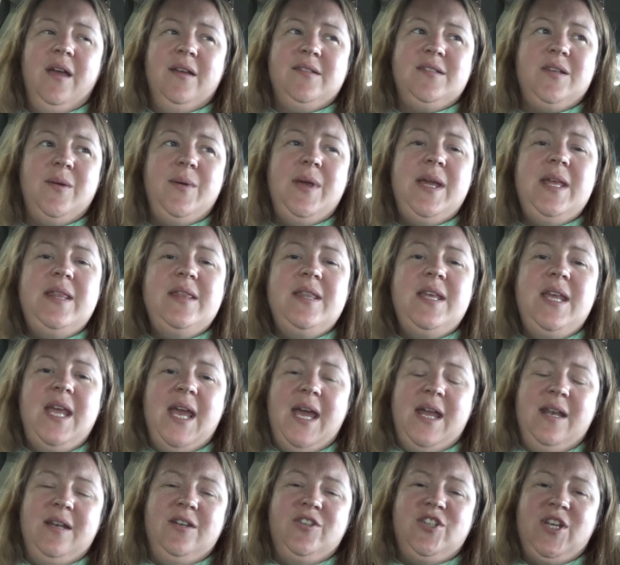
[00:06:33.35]
So in
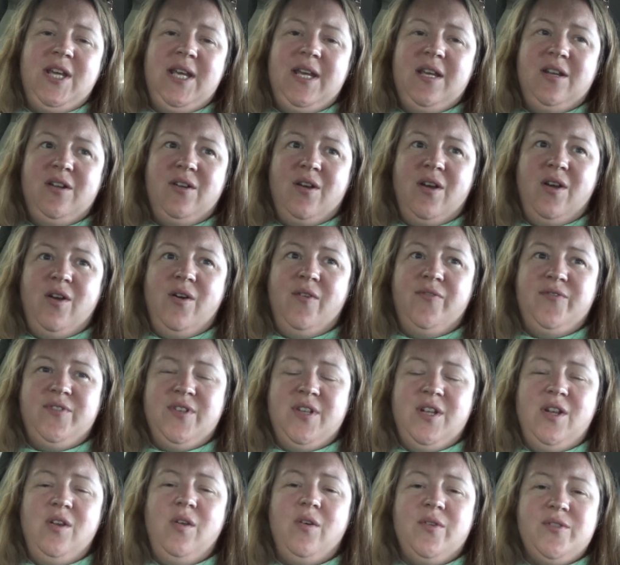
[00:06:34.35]
the end, Jake and I,
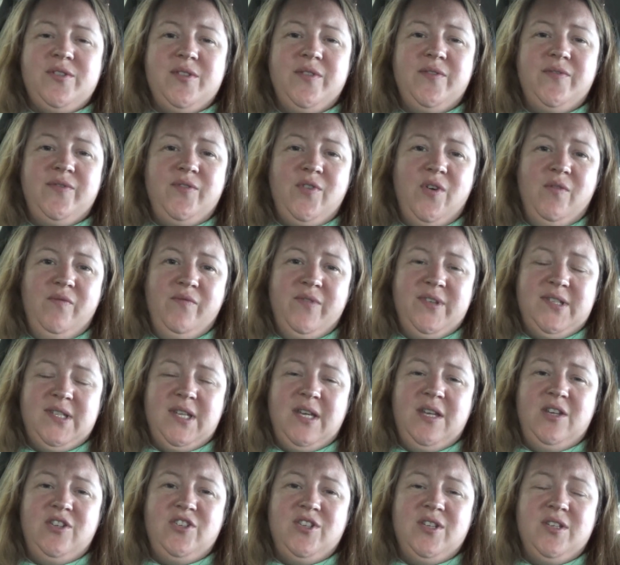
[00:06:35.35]
after lots of
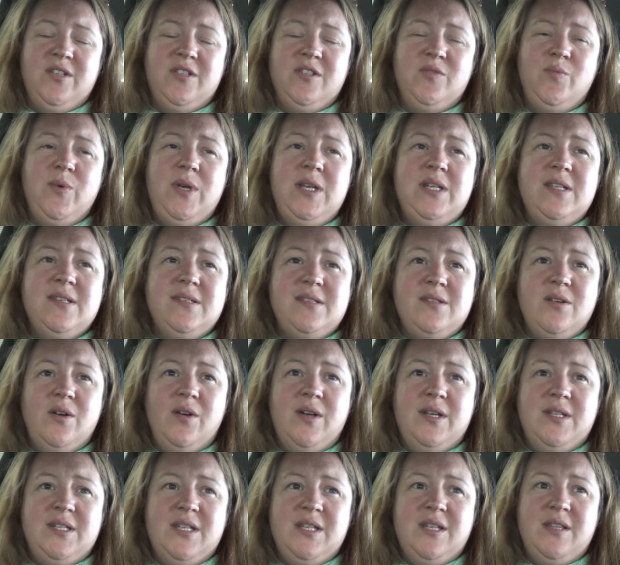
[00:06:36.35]
conversations, we
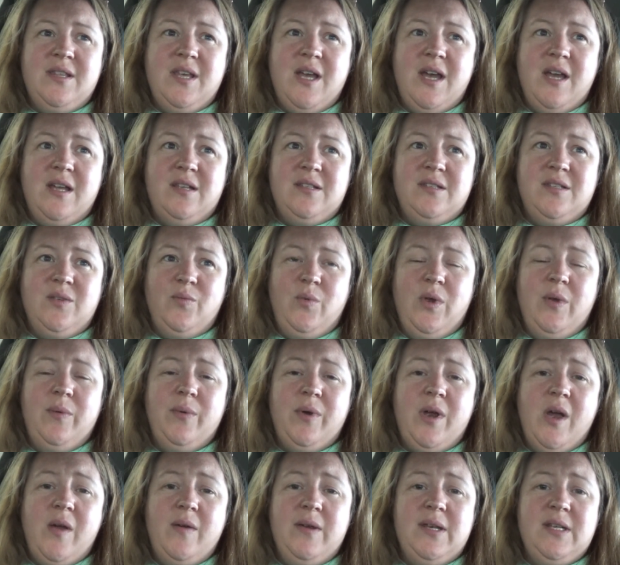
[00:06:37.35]
decided that we
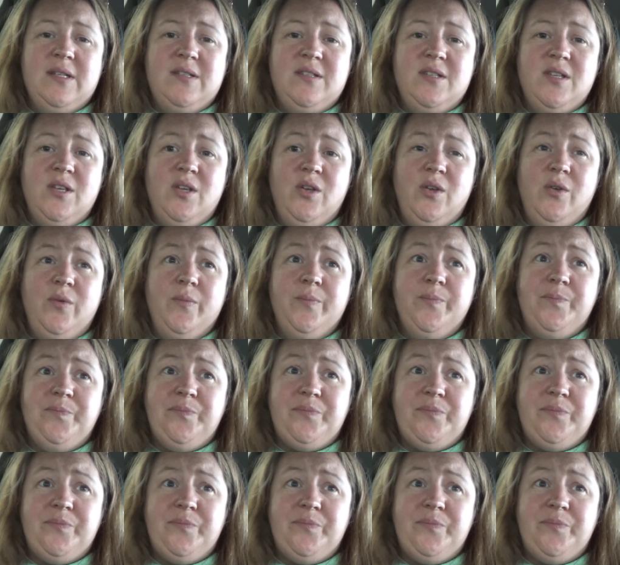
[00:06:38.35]
were going to